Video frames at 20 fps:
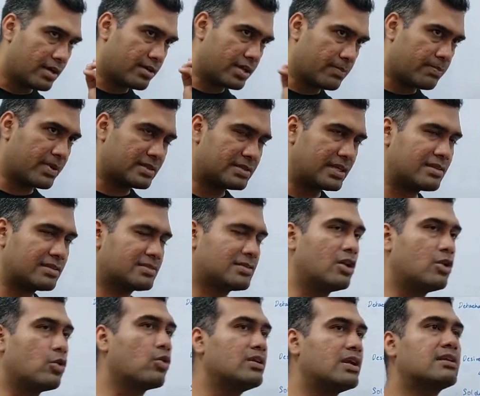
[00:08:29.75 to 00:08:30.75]
represents the
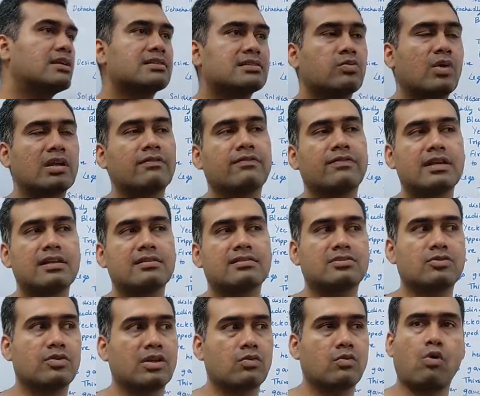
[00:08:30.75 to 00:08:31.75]
loneliness one feels
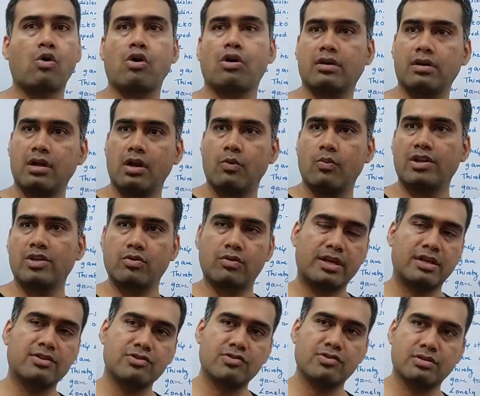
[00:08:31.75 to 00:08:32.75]
during war when you're
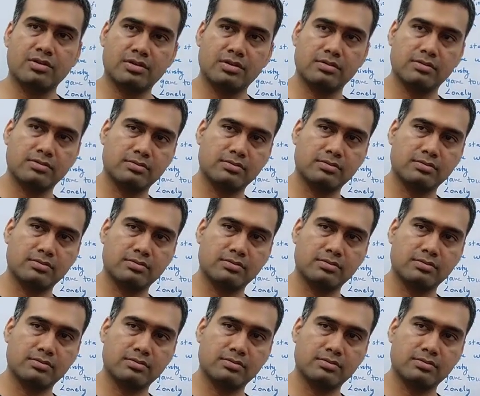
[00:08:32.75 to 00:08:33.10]
injured.